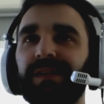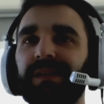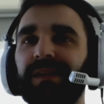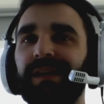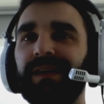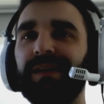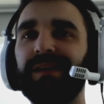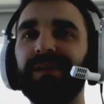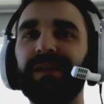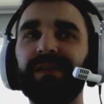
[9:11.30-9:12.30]

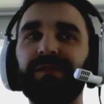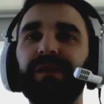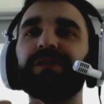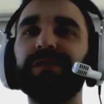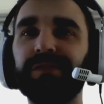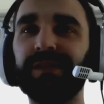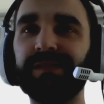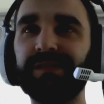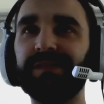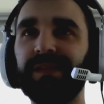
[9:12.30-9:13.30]
like the functional
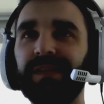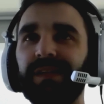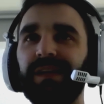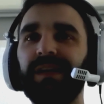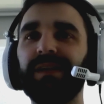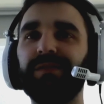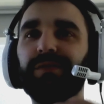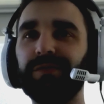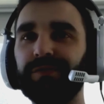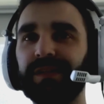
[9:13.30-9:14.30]
tests, to
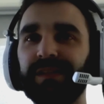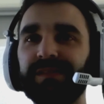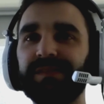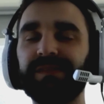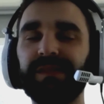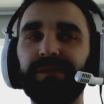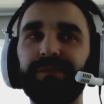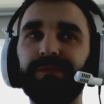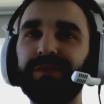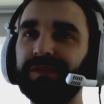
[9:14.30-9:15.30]
contract tests,
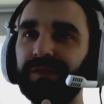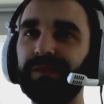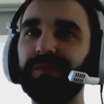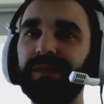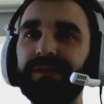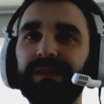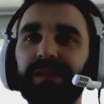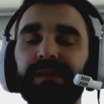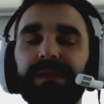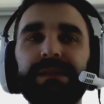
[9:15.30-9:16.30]
which is not a good idea.
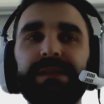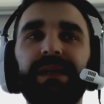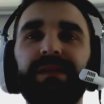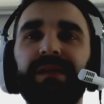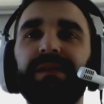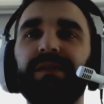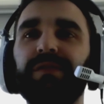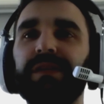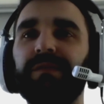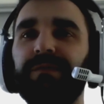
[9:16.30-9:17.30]
And then they
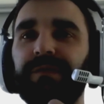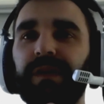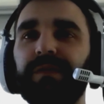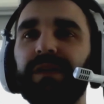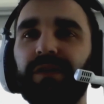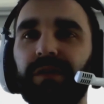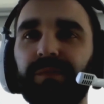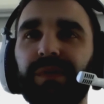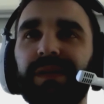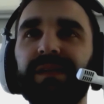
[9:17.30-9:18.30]
create very
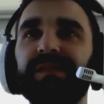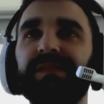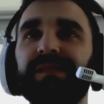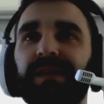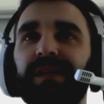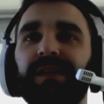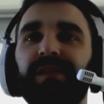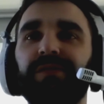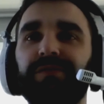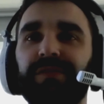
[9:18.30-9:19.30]
complex
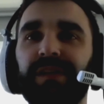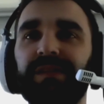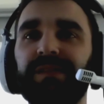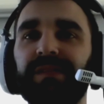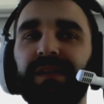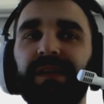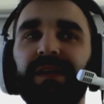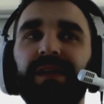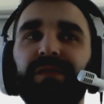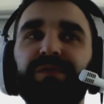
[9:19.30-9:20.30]
contracts,
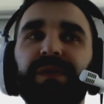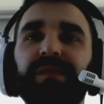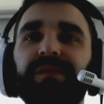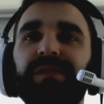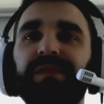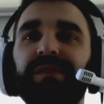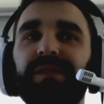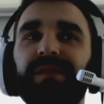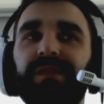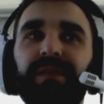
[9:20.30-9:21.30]
which become
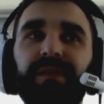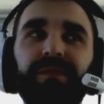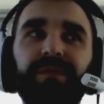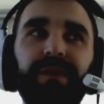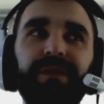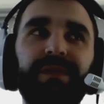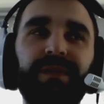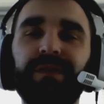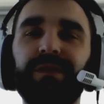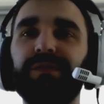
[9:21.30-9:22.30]
very
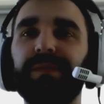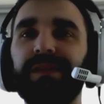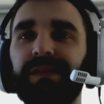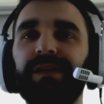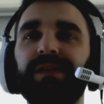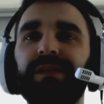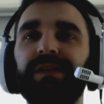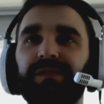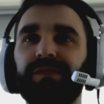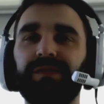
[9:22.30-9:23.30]
difficult to maintain and to
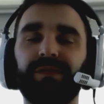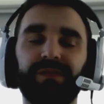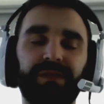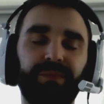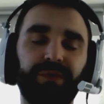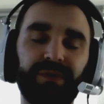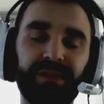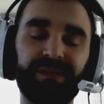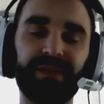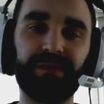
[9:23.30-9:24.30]
support,
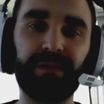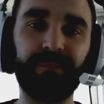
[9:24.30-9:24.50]
etc.